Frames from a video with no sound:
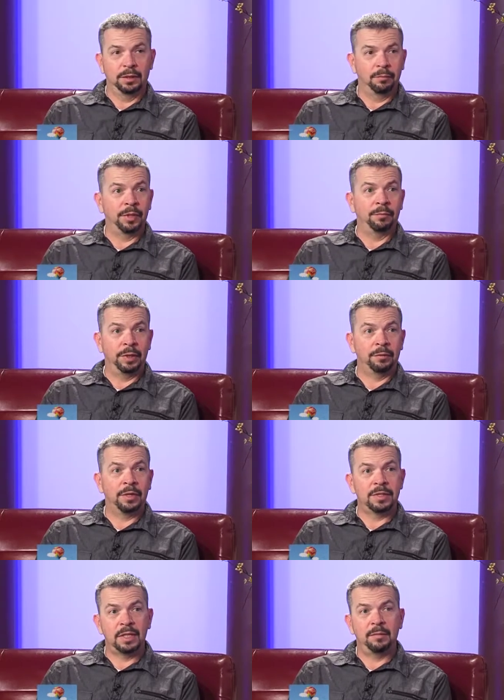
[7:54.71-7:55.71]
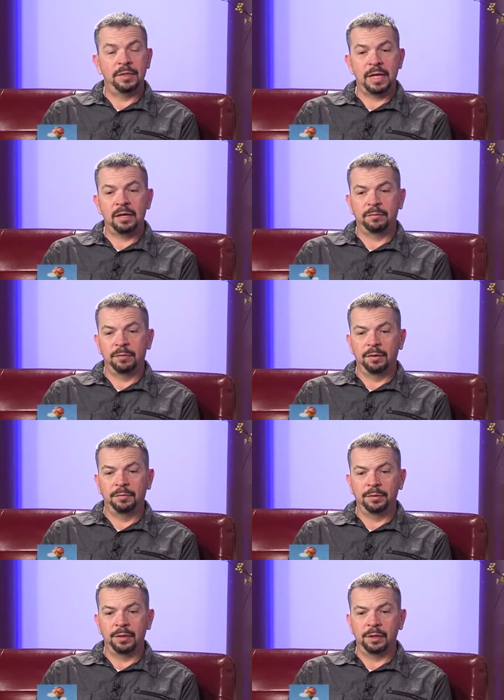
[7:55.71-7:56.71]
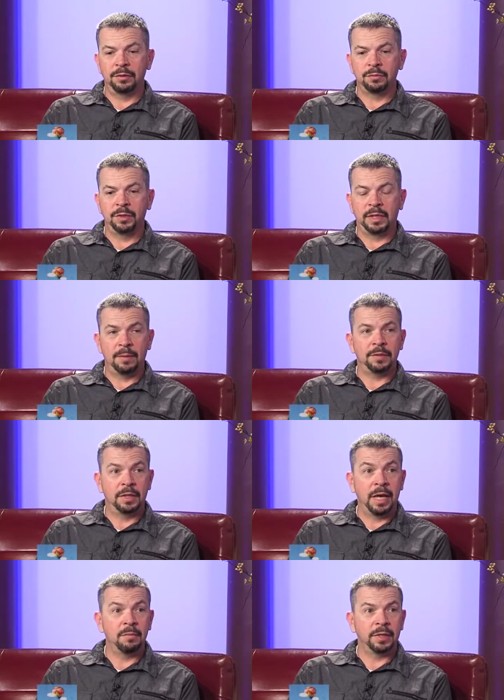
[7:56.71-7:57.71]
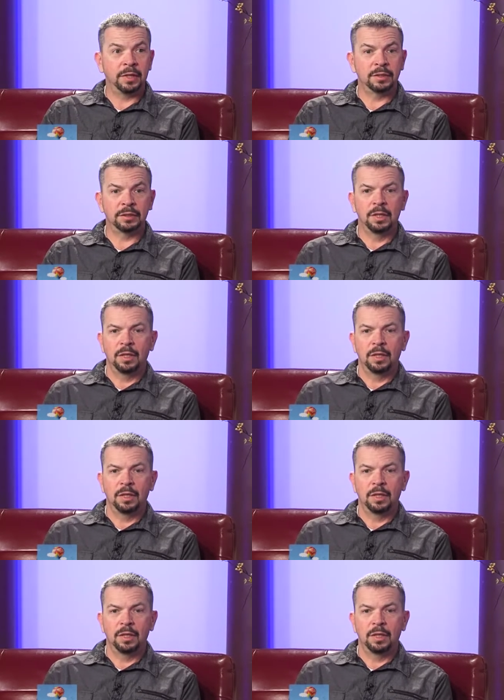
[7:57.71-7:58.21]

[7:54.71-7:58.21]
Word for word: when we were on San Mateo for a few years, we kept the name because